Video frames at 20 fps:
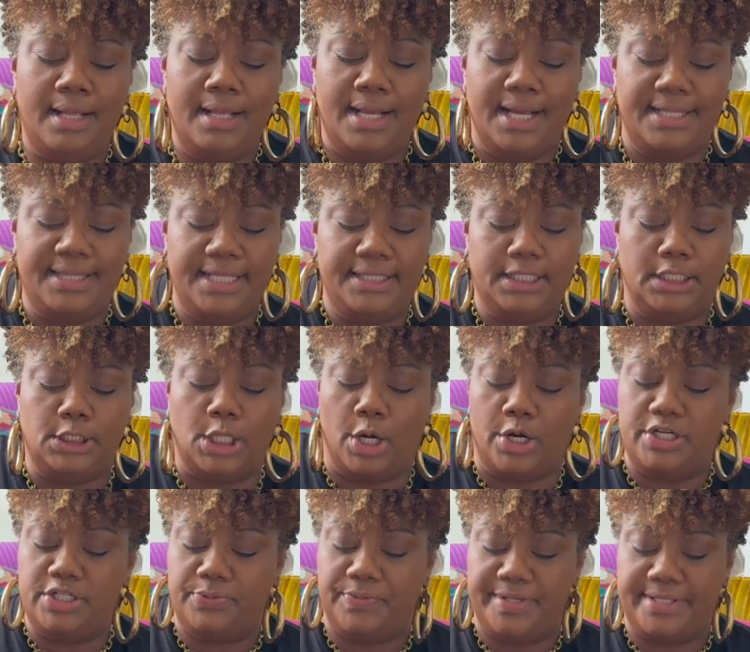I think the
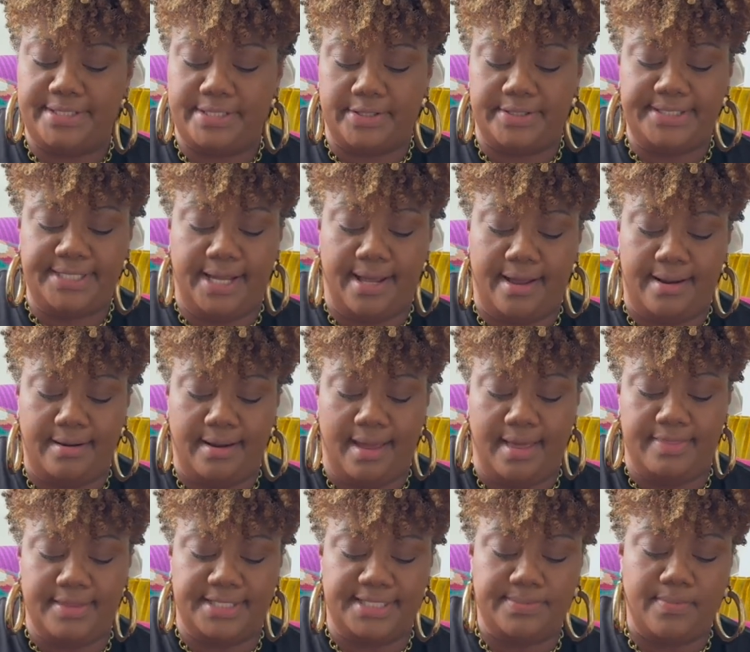large ones are 10,
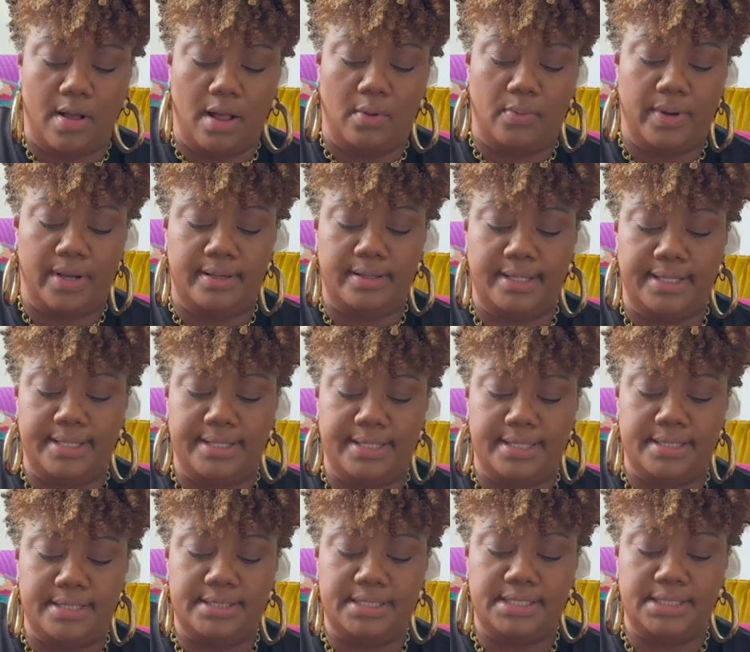and the small one
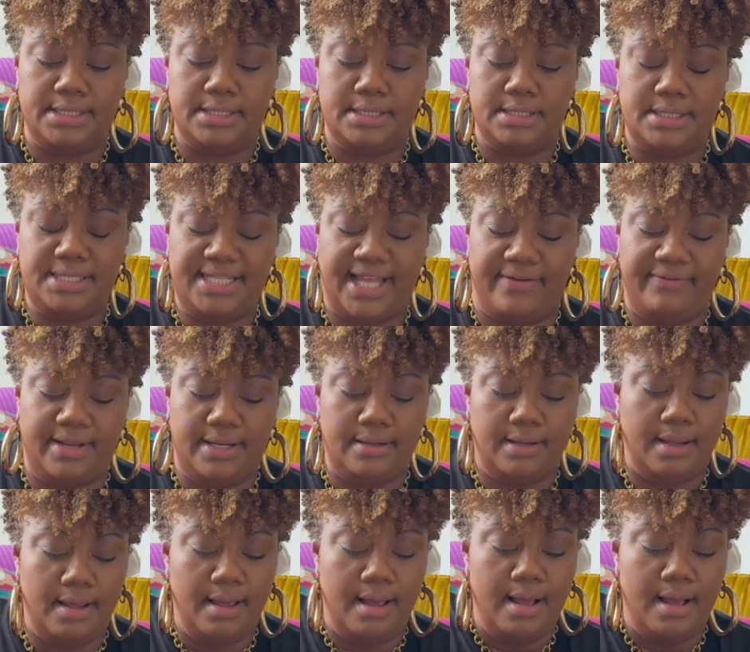is 7.